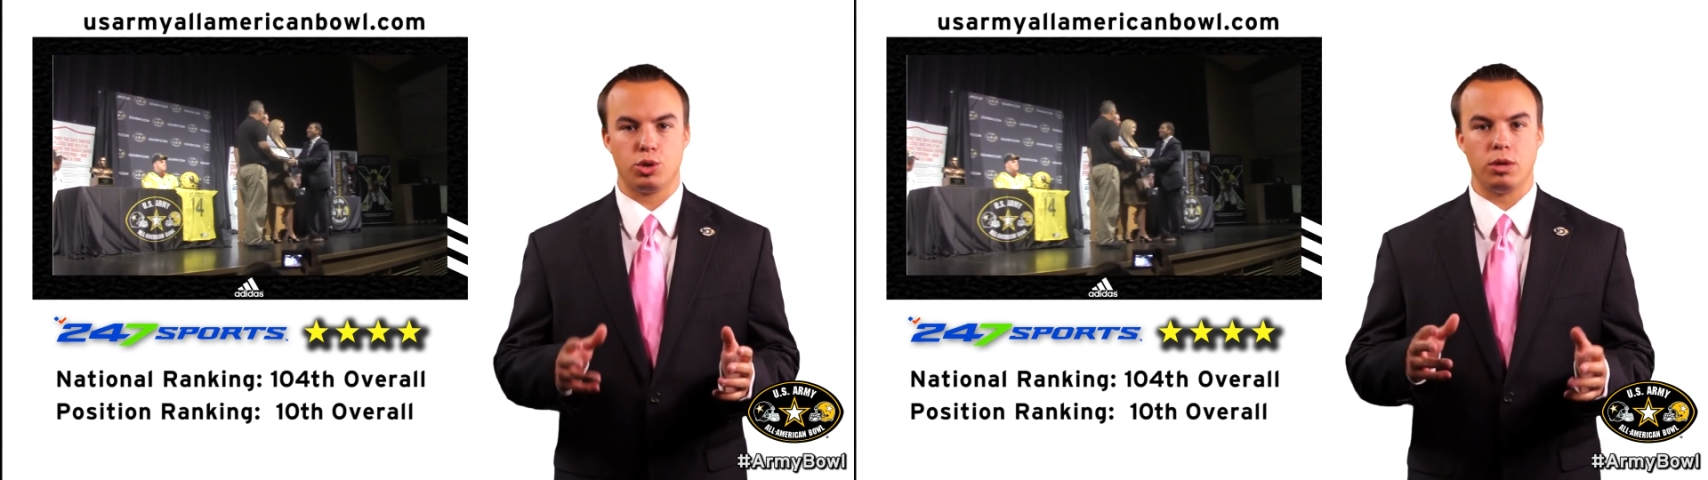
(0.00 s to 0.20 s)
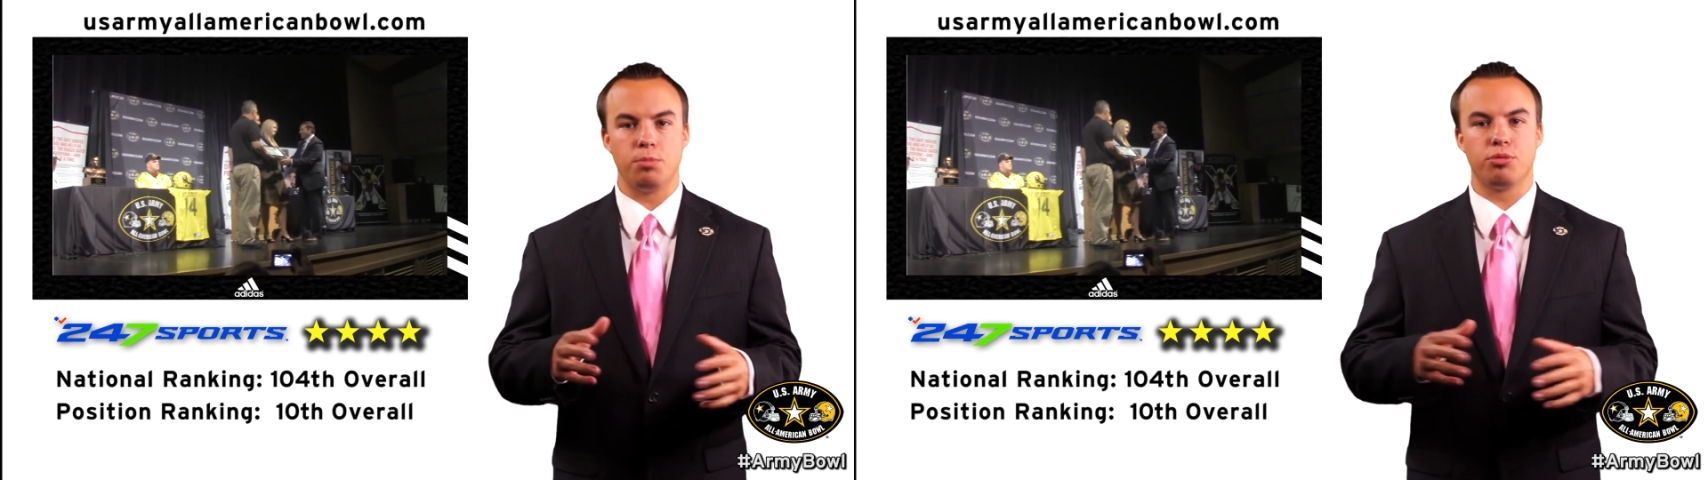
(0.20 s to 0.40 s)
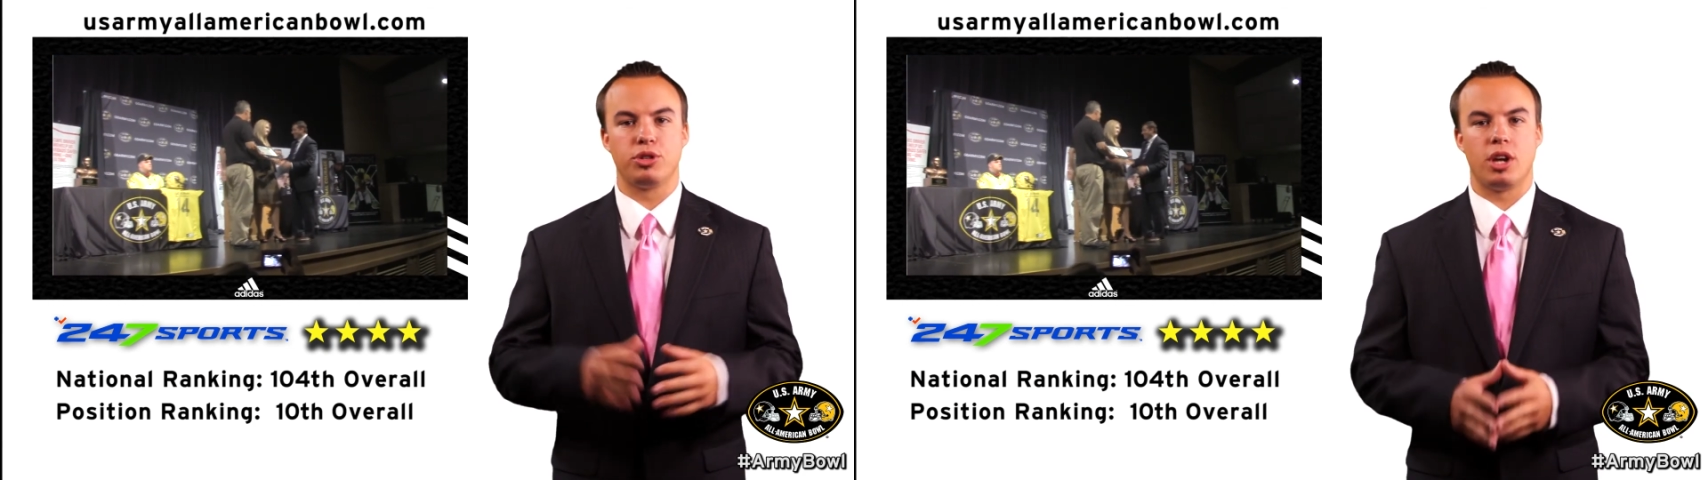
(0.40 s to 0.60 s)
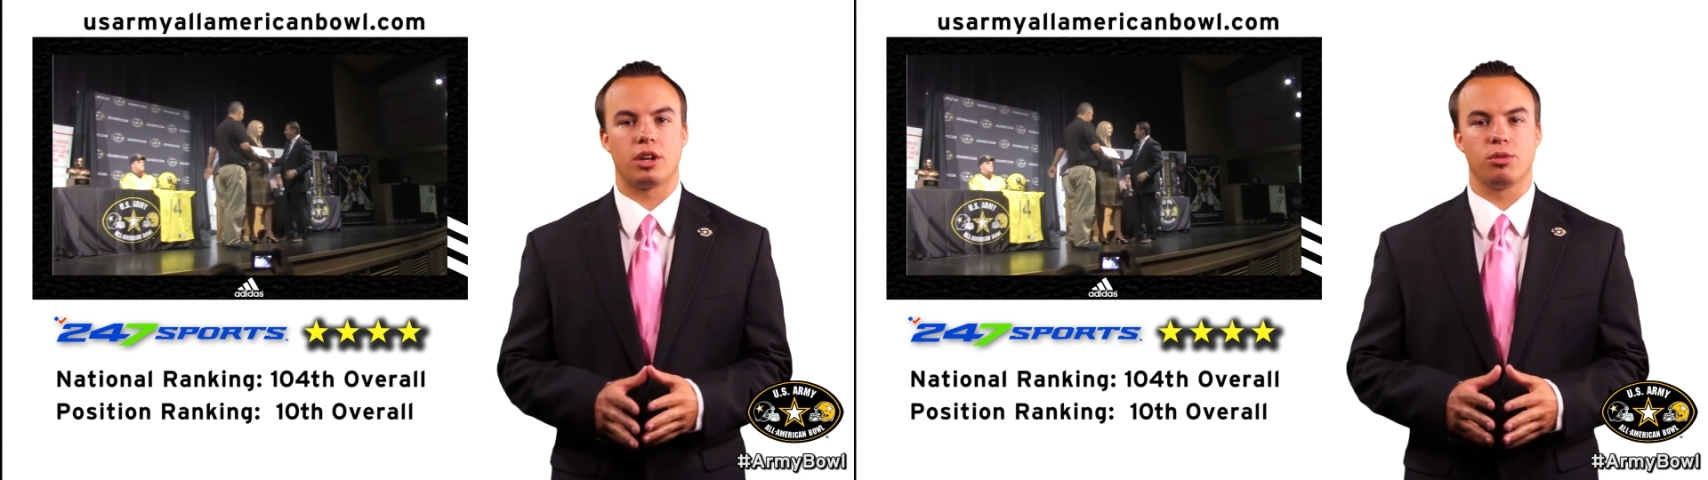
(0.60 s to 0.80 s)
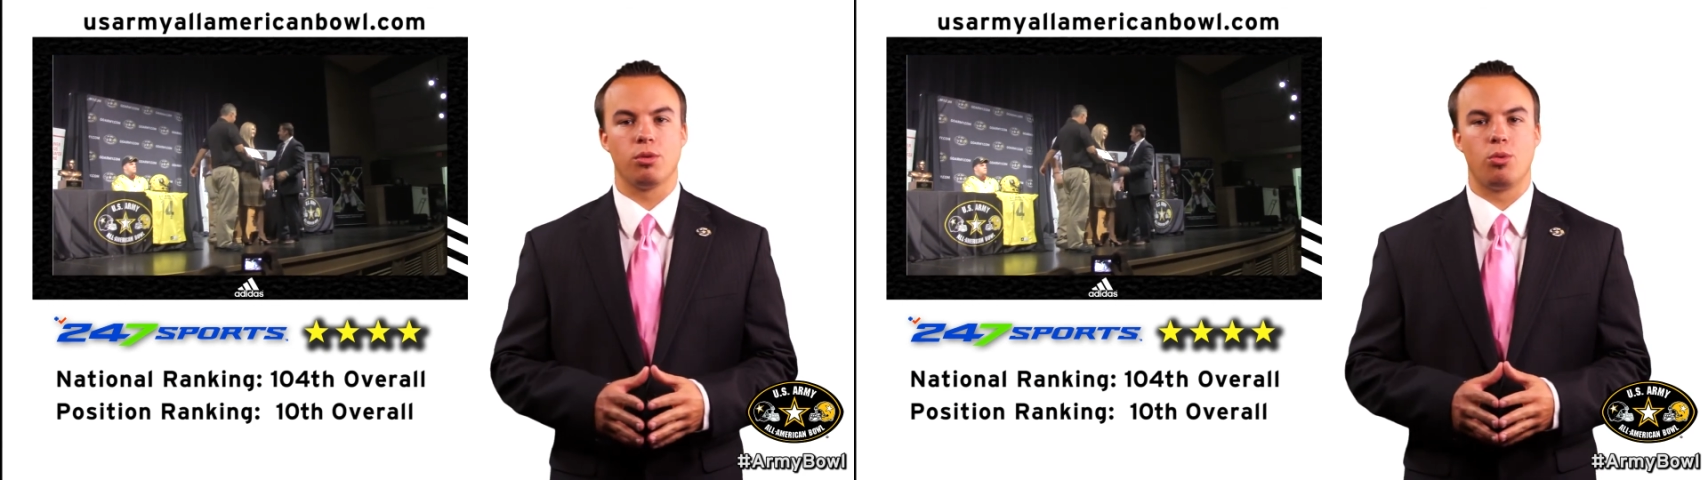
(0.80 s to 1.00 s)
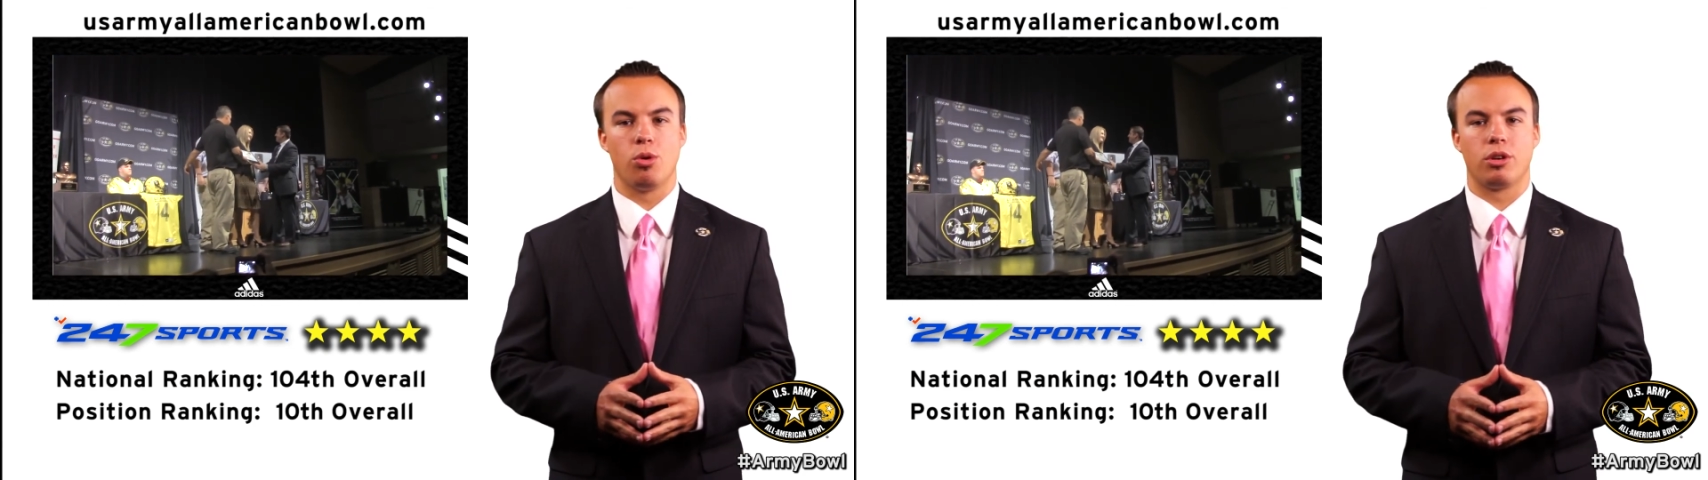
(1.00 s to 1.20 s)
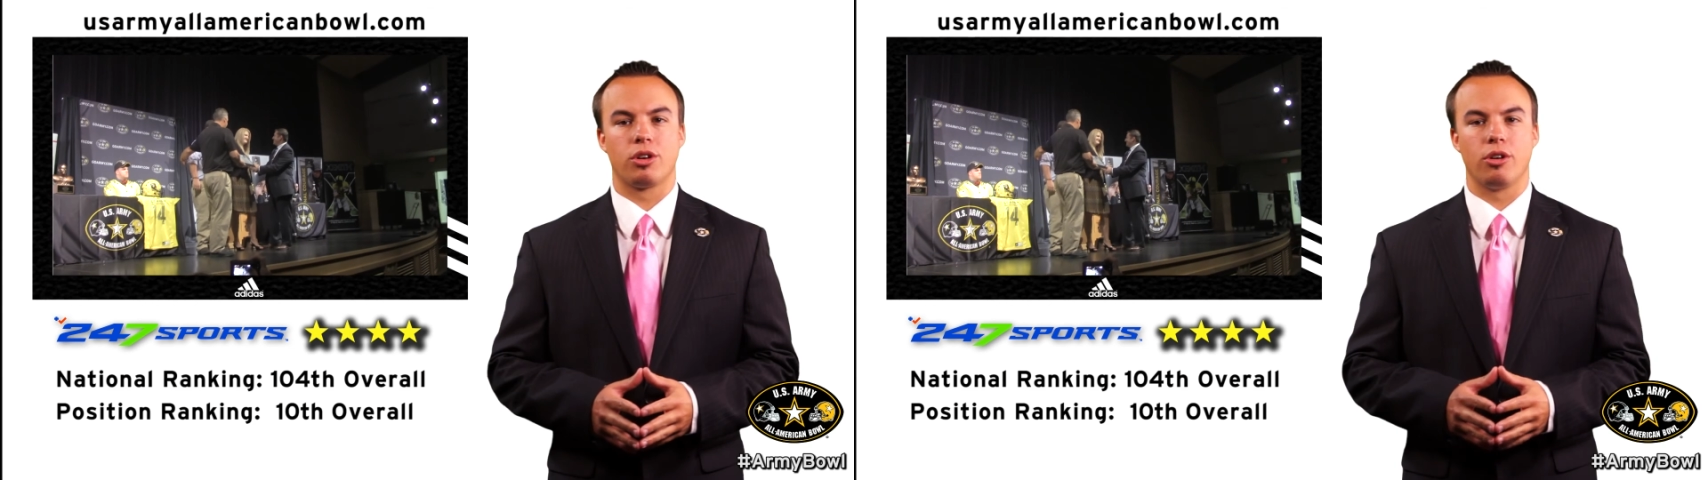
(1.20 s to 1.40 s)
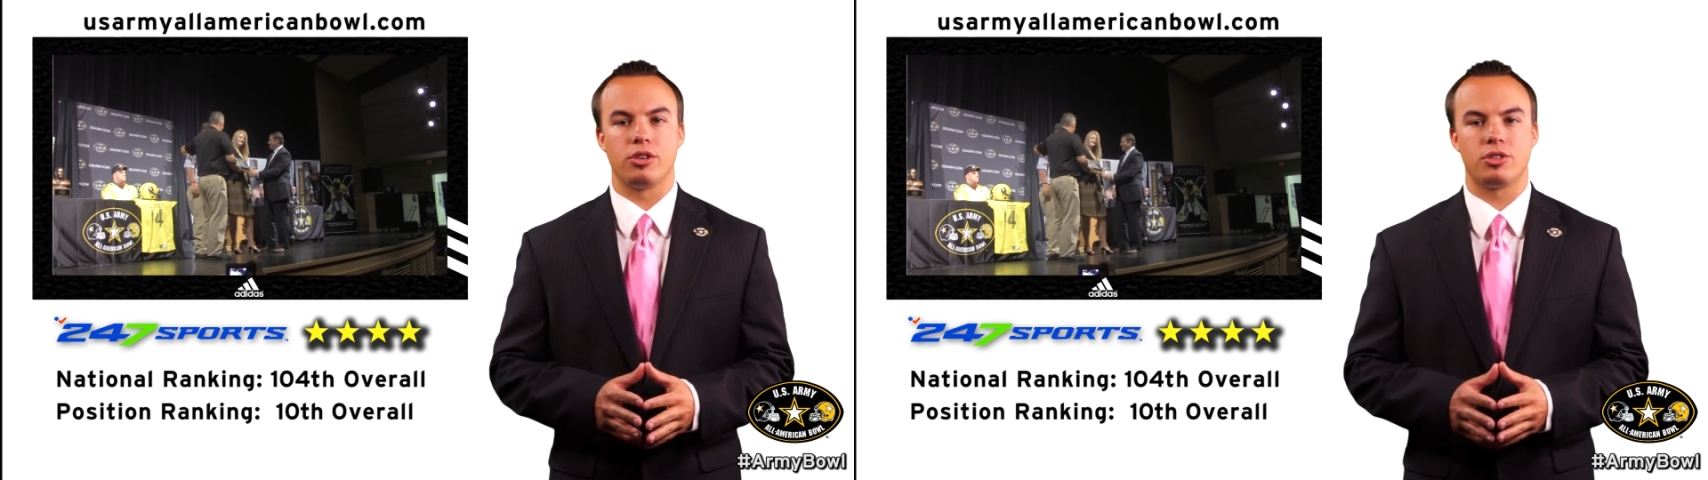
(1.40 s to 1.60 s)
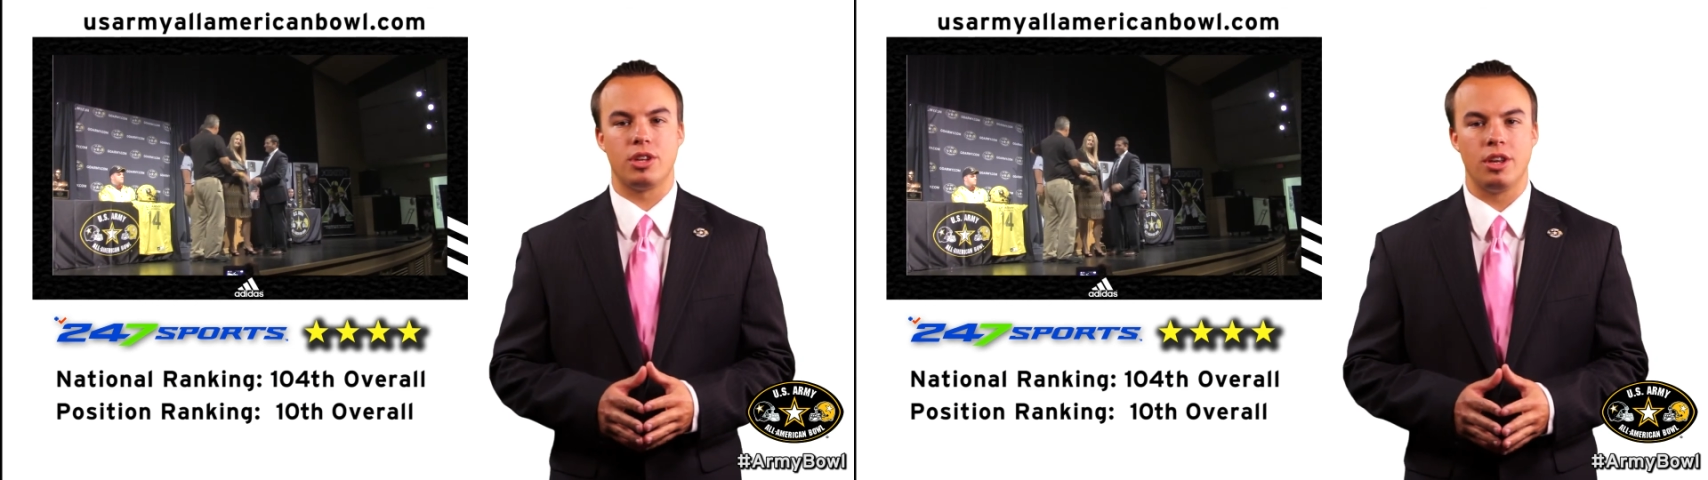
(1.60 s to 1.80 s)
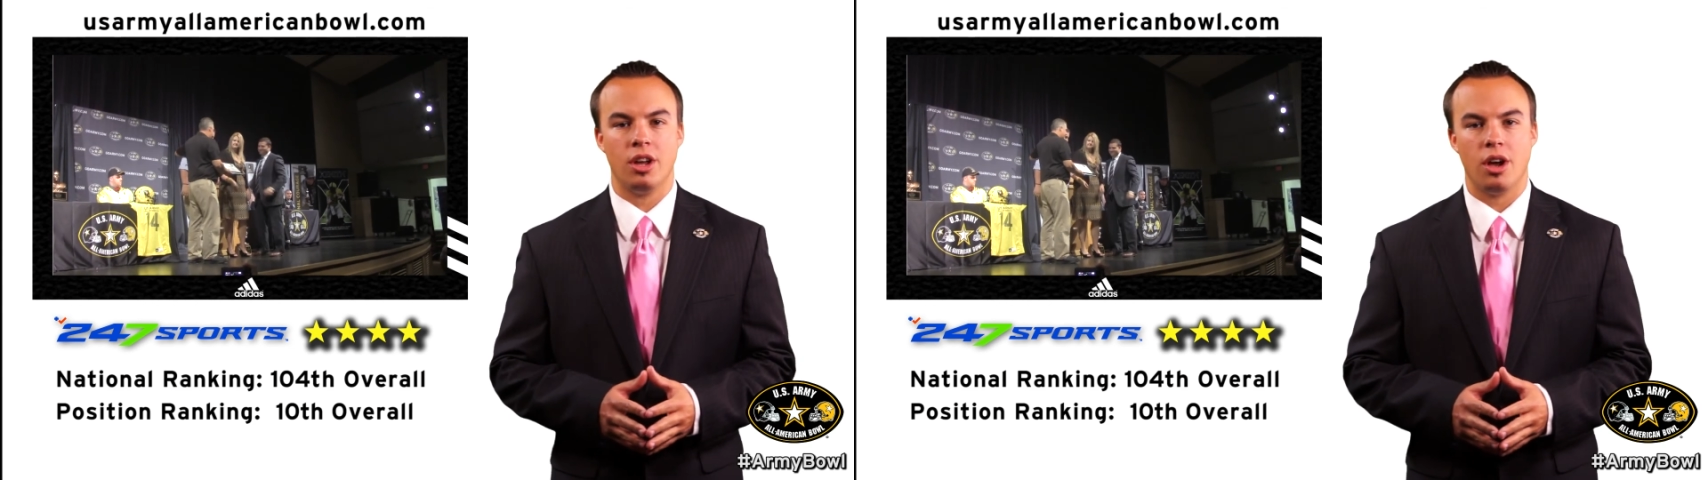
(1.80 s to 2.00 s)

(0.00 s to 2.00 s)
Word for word: Dream Protector Award courtesy